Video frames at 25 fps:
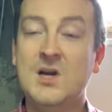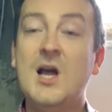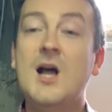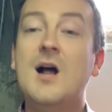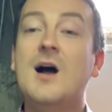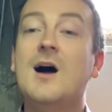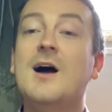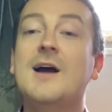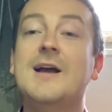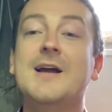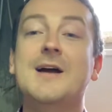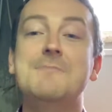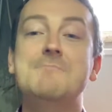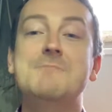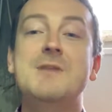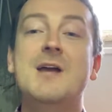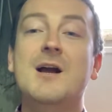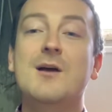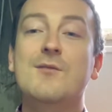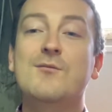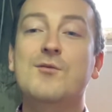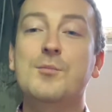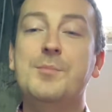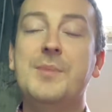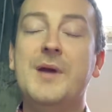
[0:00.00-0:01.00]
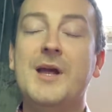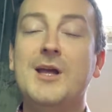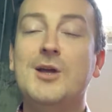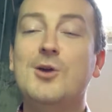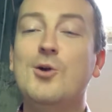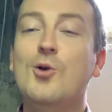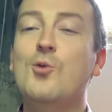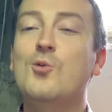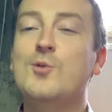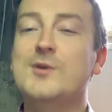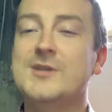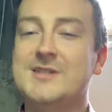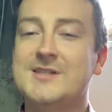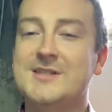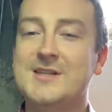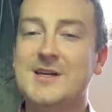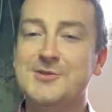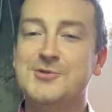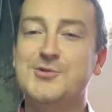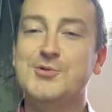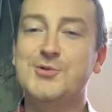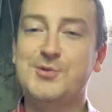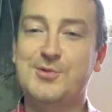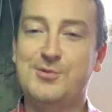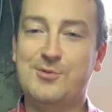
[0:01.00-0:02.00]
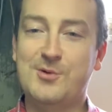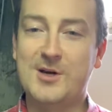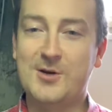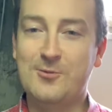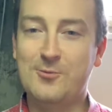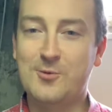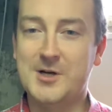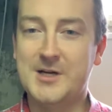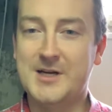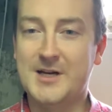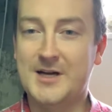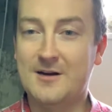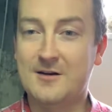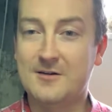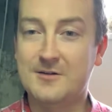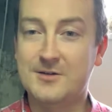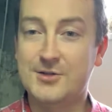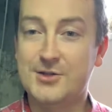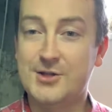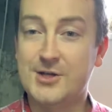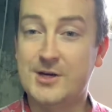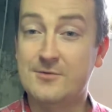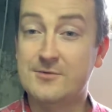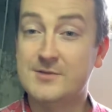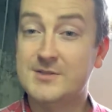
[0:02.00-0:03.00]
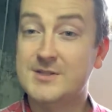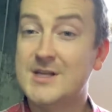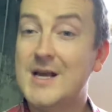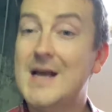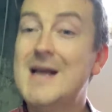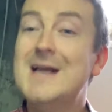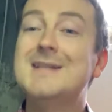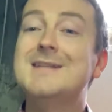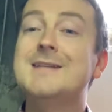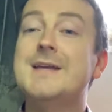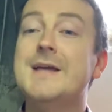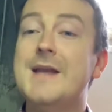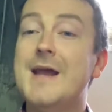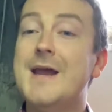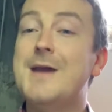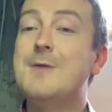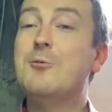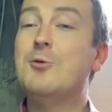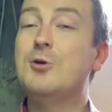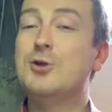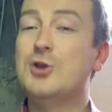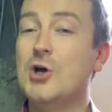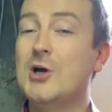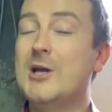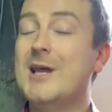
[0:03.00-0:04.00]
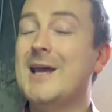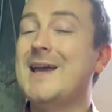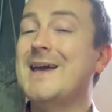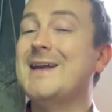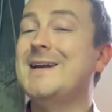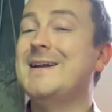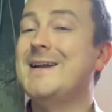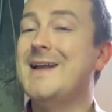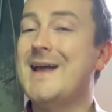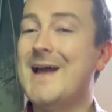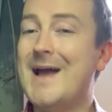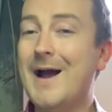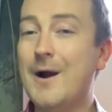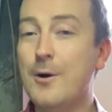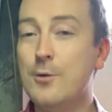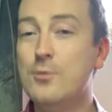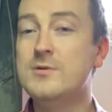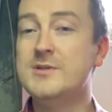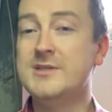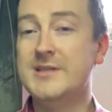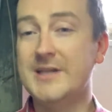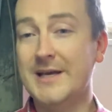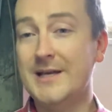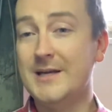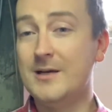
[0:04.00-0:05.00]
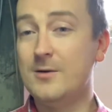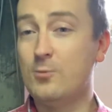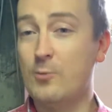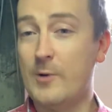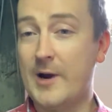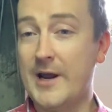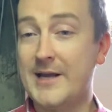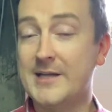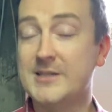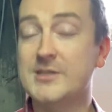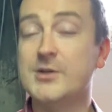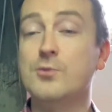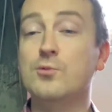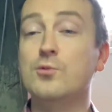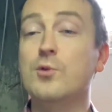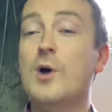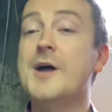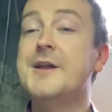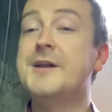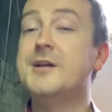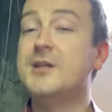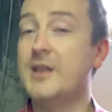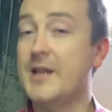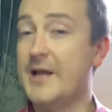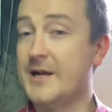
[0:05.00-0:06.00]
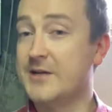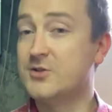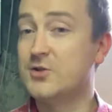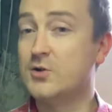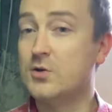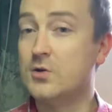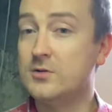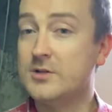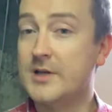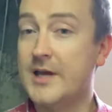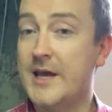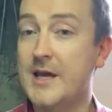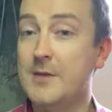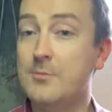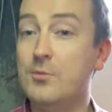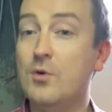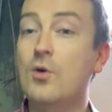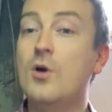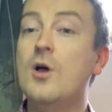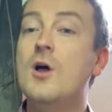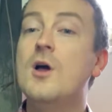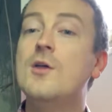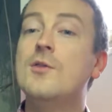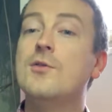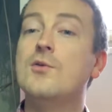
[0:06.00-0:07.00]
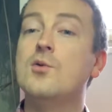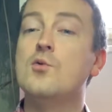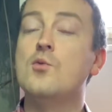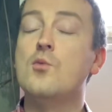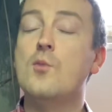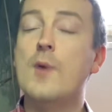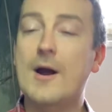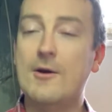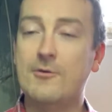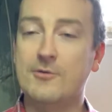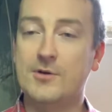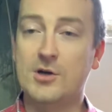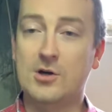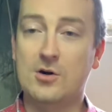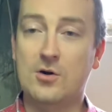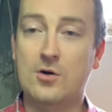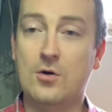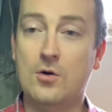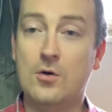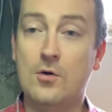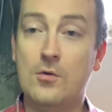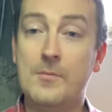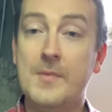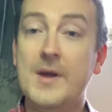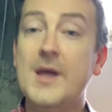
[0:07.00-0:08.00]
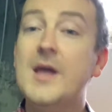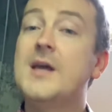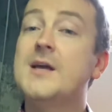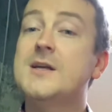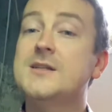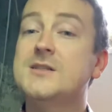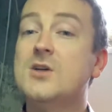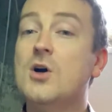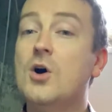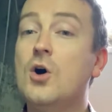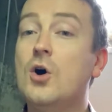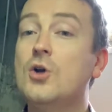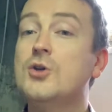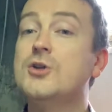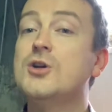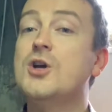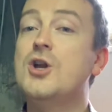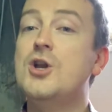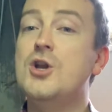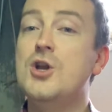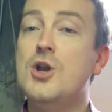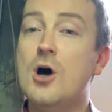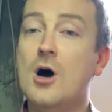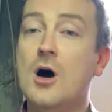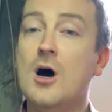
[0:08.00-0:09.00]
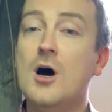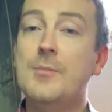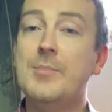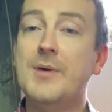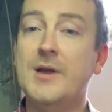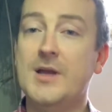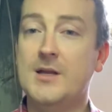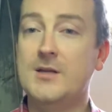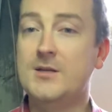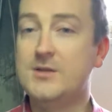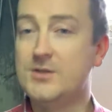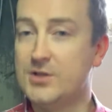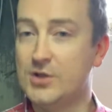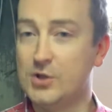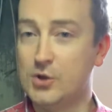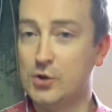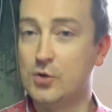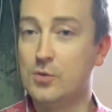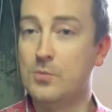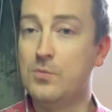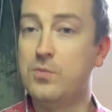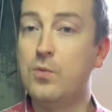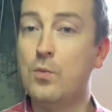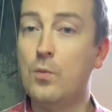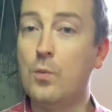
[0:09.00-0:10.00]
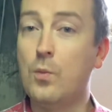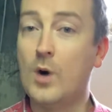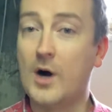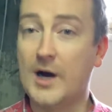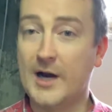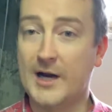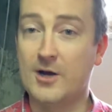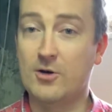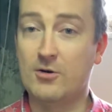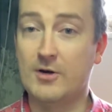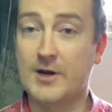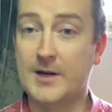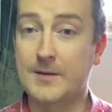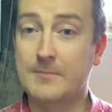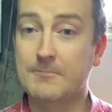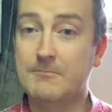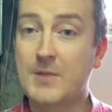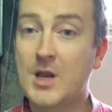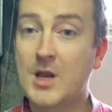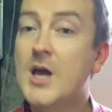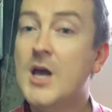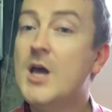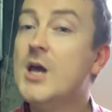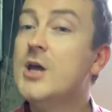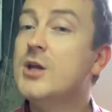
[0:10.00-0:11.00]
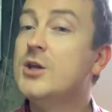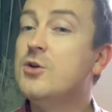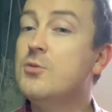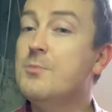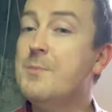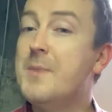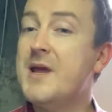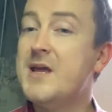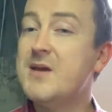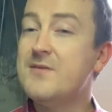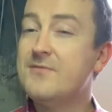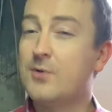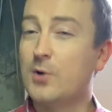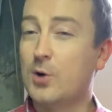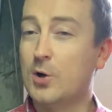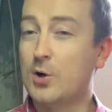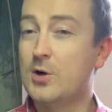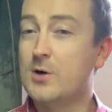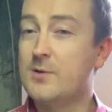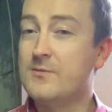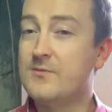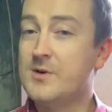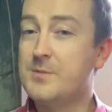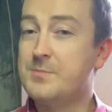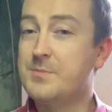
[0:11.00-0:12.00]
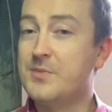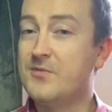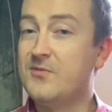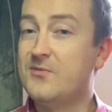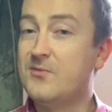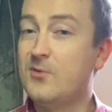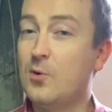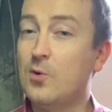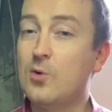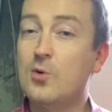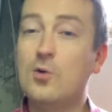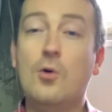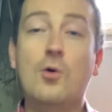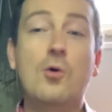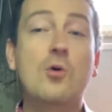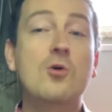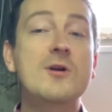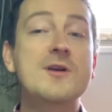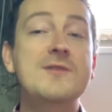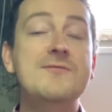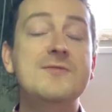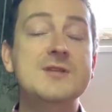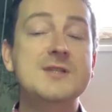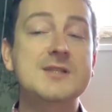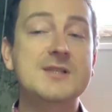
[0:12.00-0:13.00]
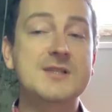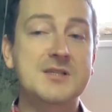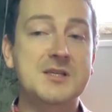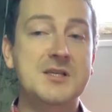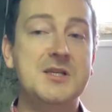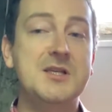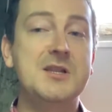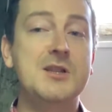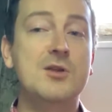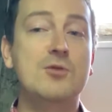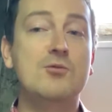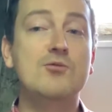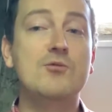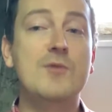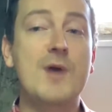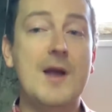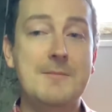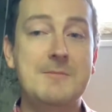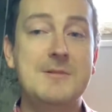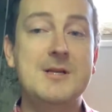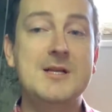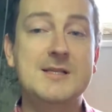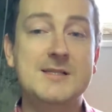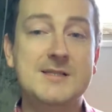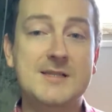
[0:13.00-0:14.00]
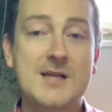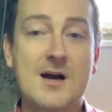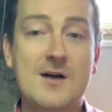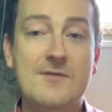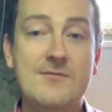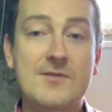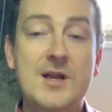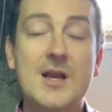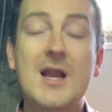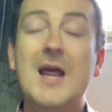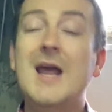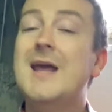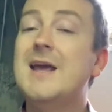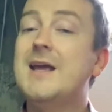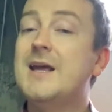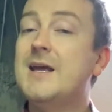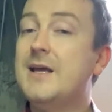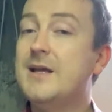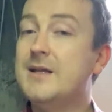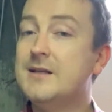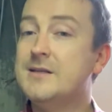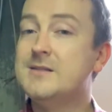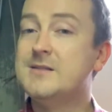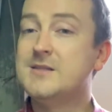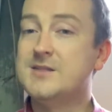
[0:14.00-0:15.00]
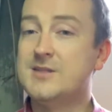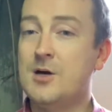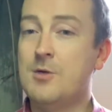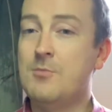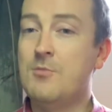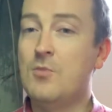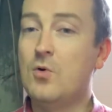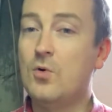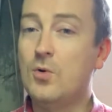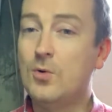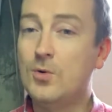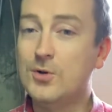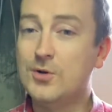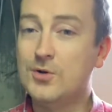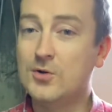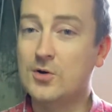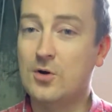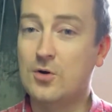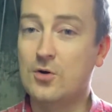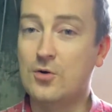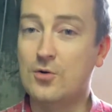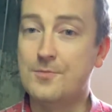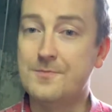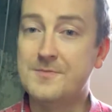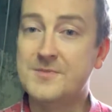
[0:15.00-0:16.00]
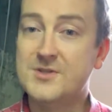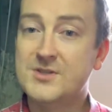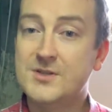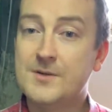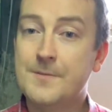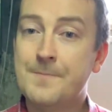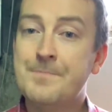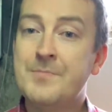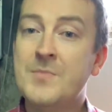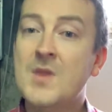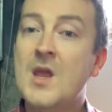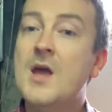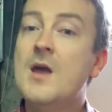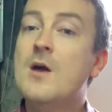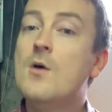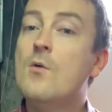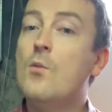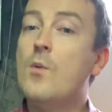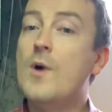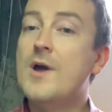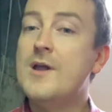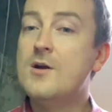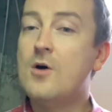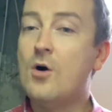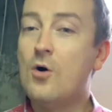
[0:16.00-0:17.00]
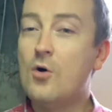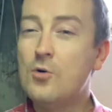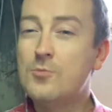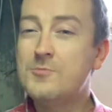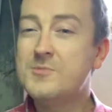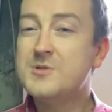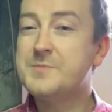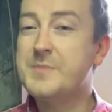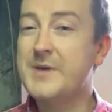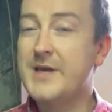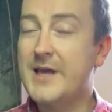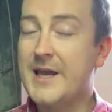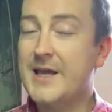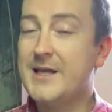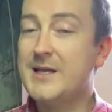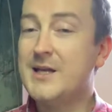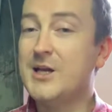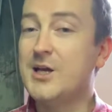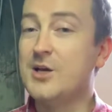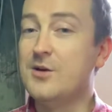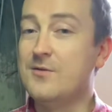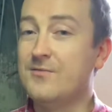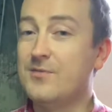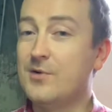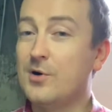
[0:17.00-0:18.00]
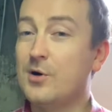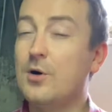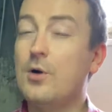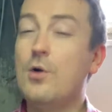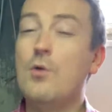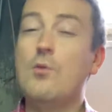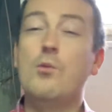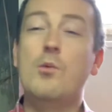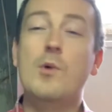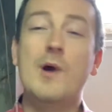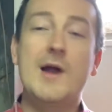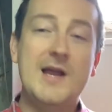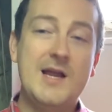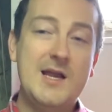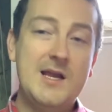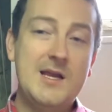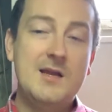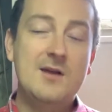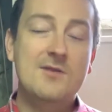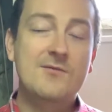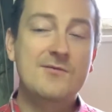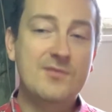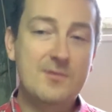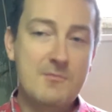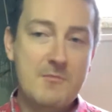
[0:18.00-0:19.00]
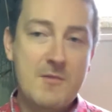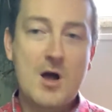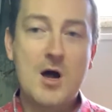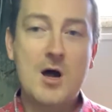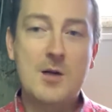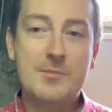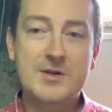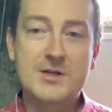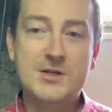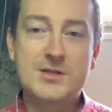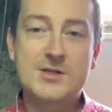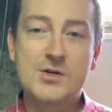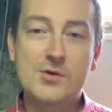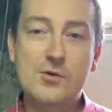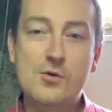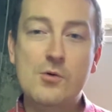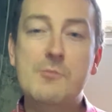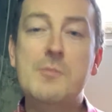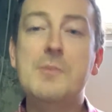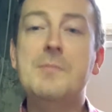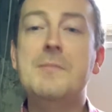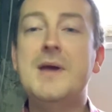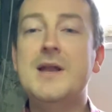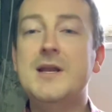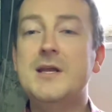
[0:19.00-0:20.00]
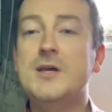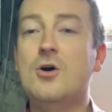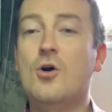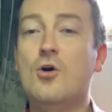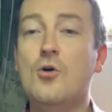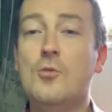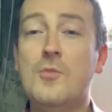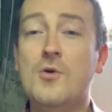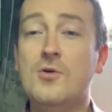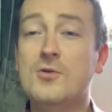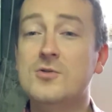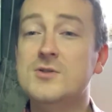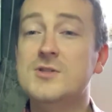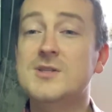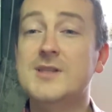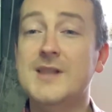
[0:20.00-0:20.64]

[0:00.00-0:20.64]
Hi, I'm Garrett Verbakel with Century 21 Heritage House. Today we're looking at an outdated way to run electrical cable throughout your home. It's called knob and tube wiring. You may have heard of it before or even seen the remnants of it in some older homes. When homes began to convert away from knob and tube, many homeowners